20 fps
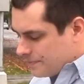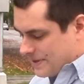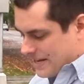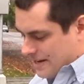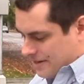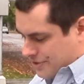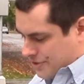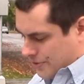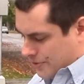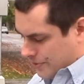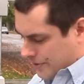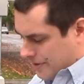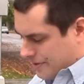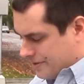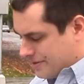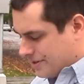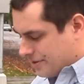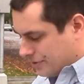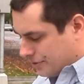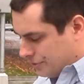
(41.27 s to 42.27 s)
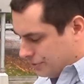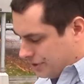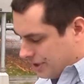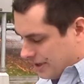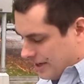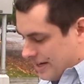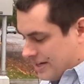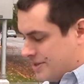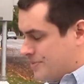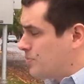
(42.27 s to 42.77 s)
being told that the
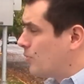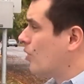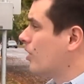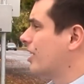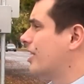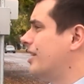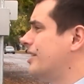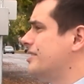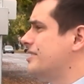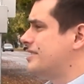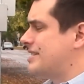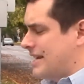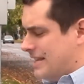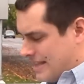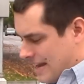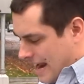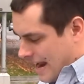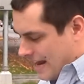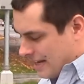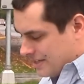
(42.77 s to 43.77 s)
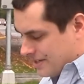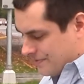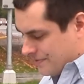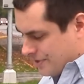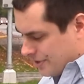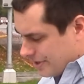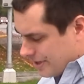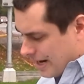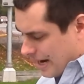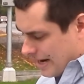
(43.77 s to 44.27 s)
solution is more guns in the hands of
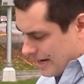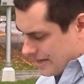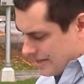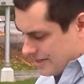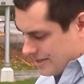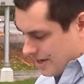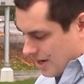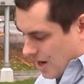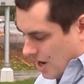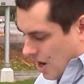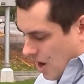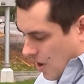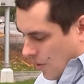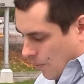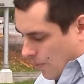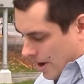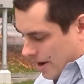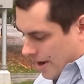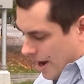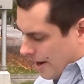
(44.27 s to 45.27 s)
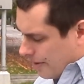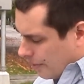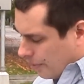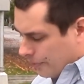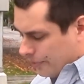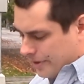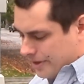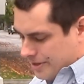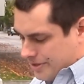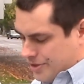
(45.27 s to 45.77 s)
good guys, when not
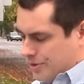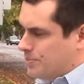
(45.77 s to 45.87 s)
only do